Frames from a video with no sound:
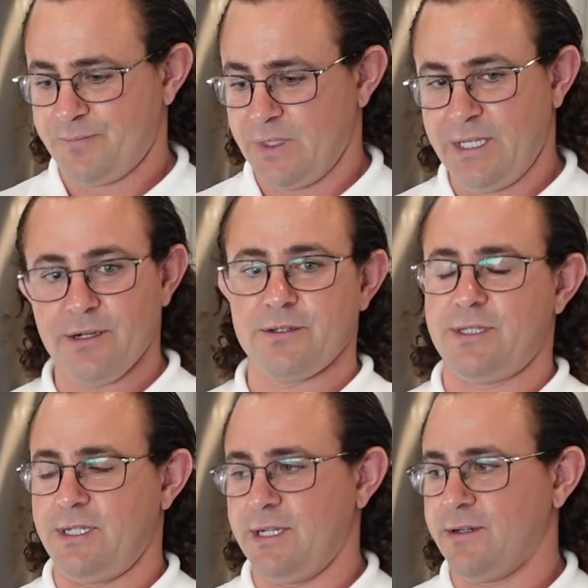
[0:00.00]

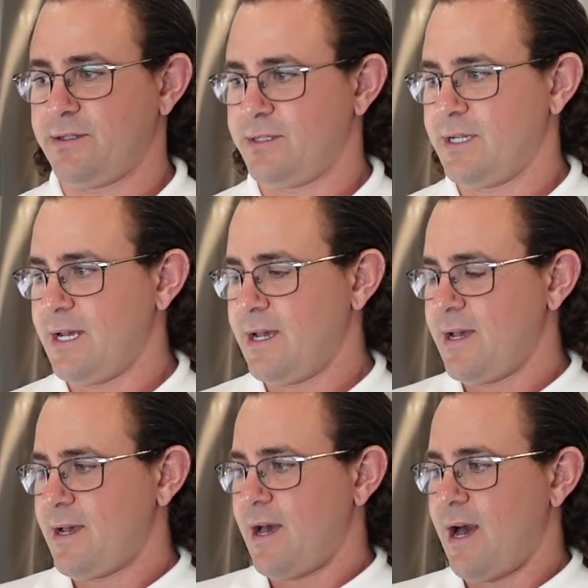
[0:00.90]
years and years.
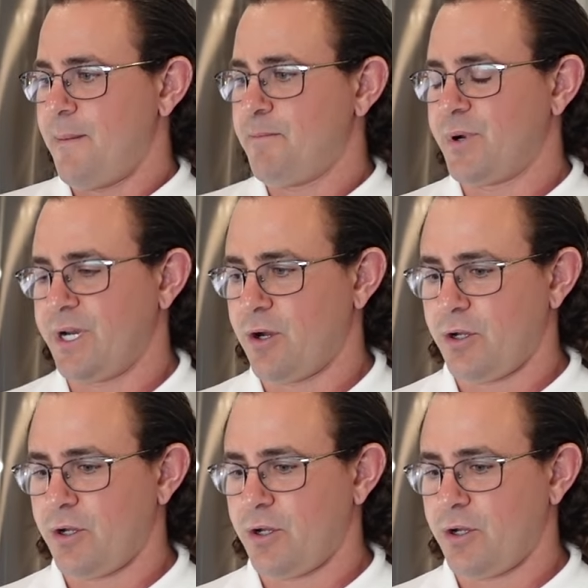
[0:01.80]
But it